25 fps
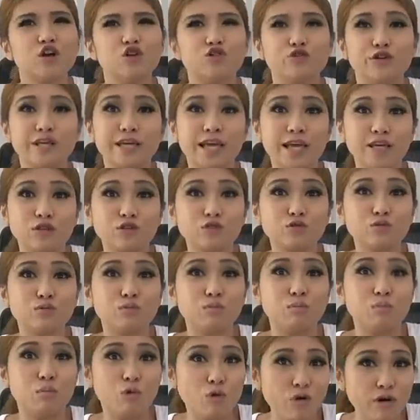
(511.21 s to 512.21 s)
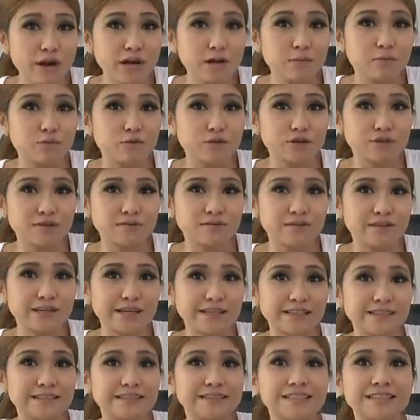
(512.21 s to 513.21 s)
you get to more important
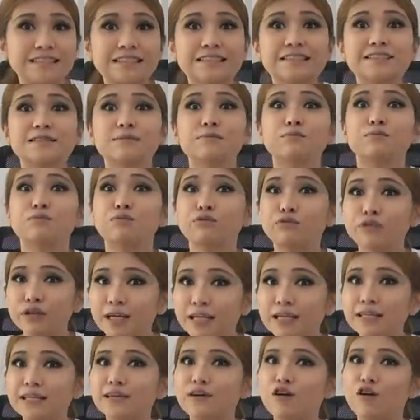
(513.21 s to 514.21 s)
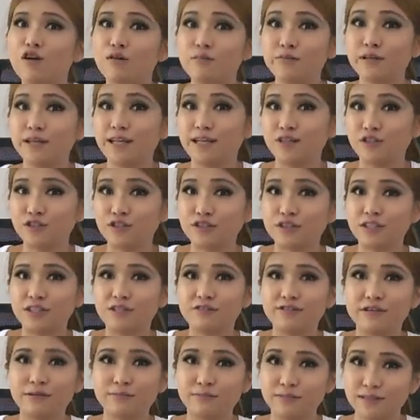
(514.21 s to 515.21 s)
things is a pretty common
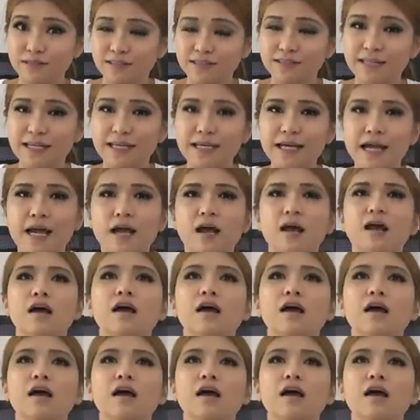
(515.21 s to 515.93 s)
engineering mistake.